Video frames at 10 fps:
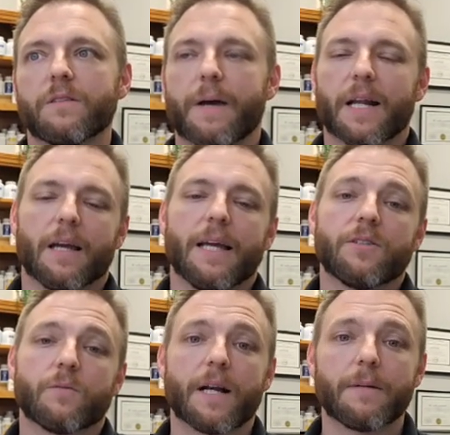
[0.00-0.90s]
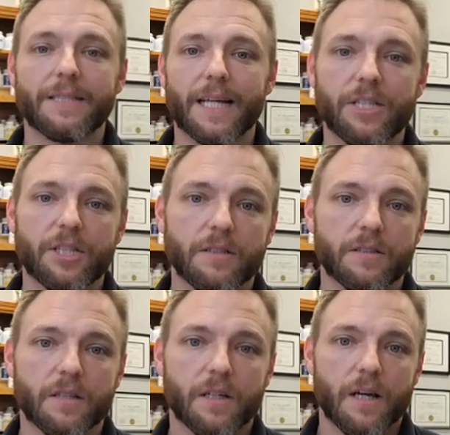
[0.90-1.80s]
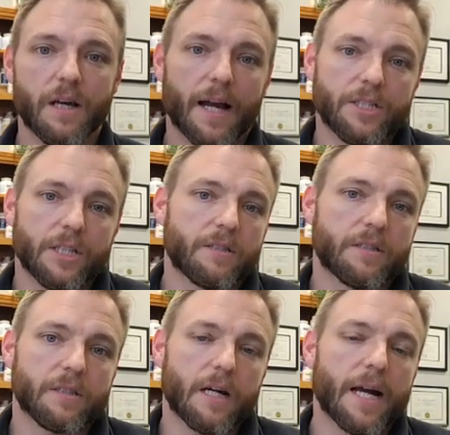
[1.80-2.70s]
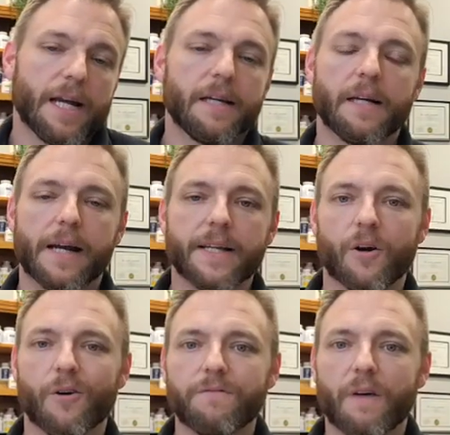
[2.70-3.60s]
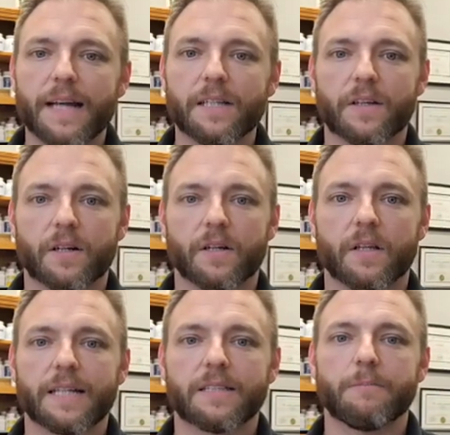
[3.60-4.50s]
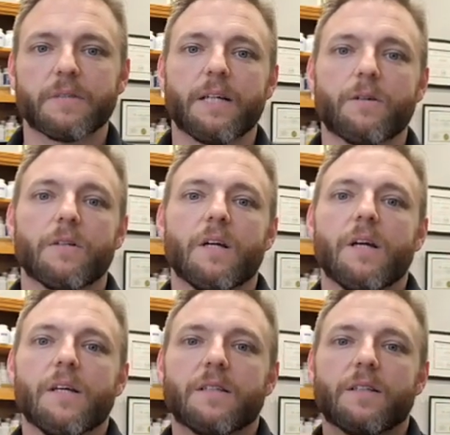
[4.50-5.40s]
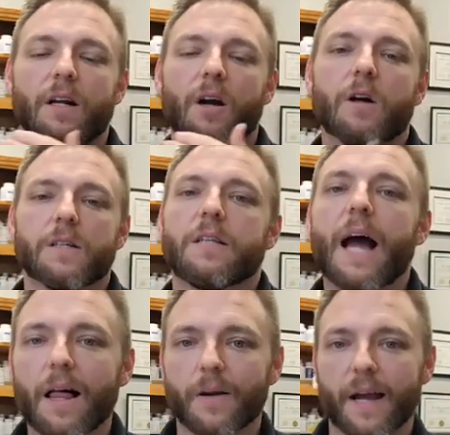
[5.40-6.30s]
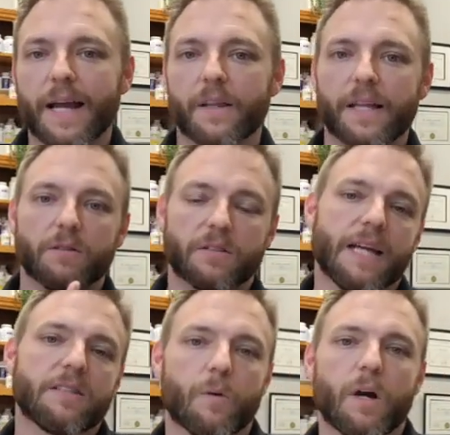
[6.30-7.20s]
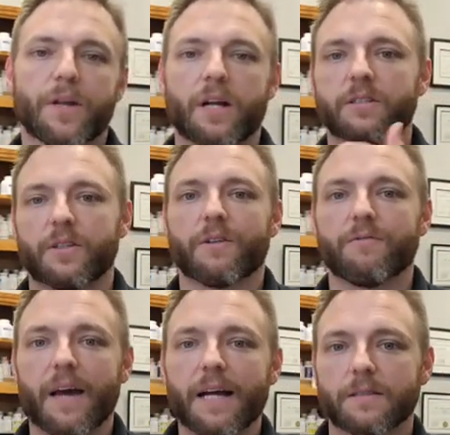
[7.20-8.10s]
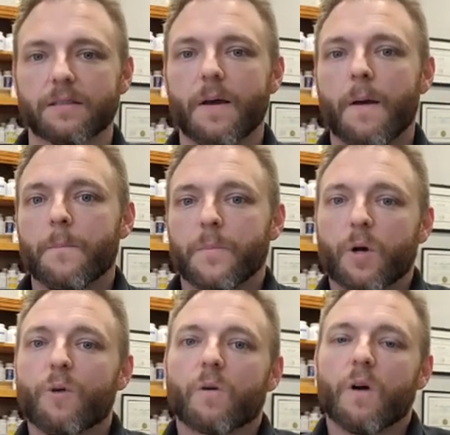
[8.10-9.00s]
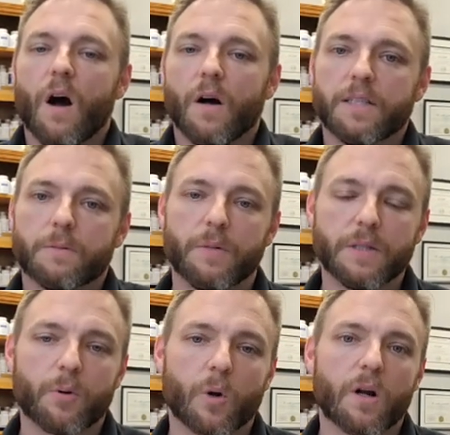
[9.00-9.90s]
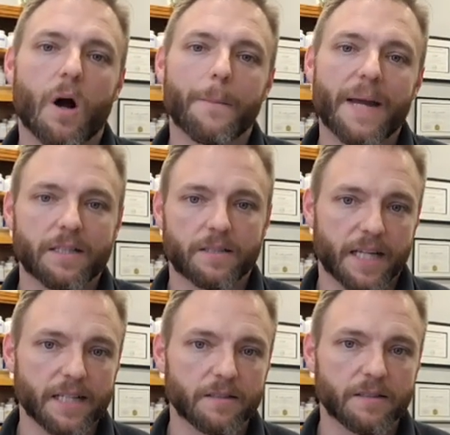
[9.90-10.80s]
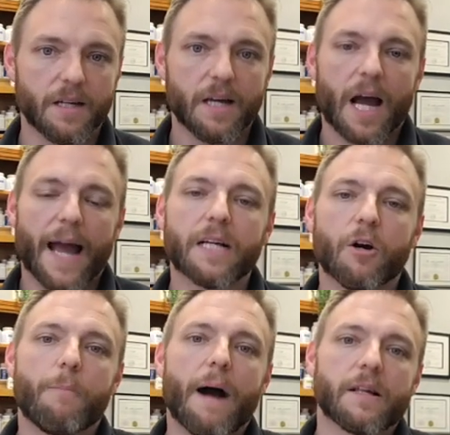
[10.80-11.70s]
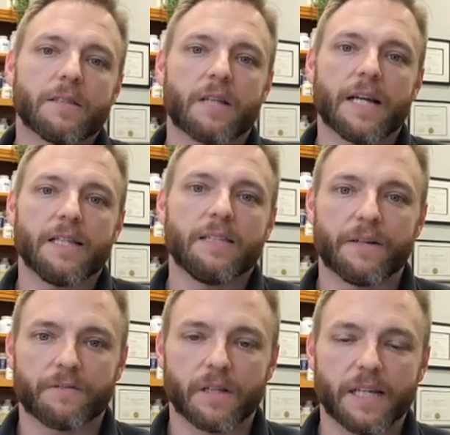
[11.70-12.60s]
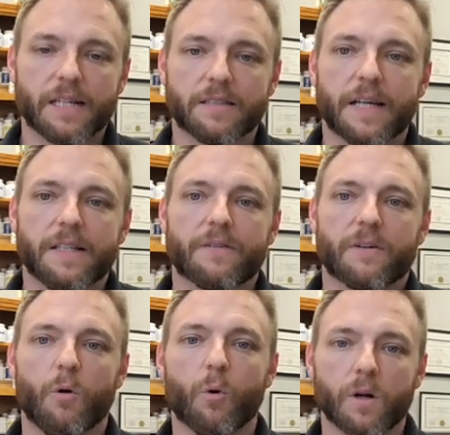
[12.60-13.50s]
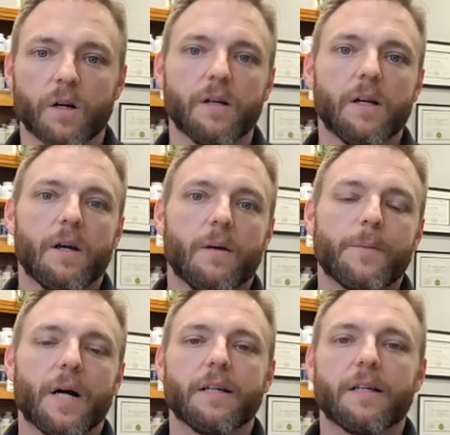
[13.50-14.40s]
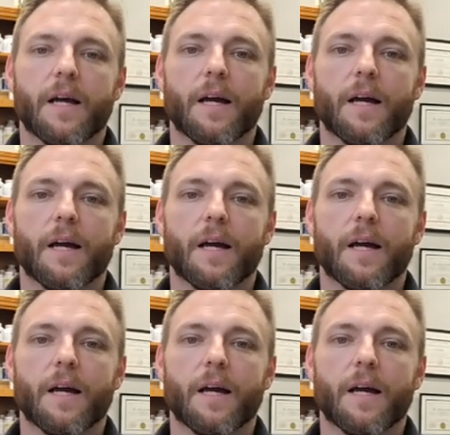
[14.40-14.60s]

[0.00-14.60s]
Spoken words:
medication recommendations. I don't find that a lot of times they're hard to tolerate or they don't test well. They cause other effects. But overall, his protocol makes sense. I go about it slightly differently in a slightly different order, but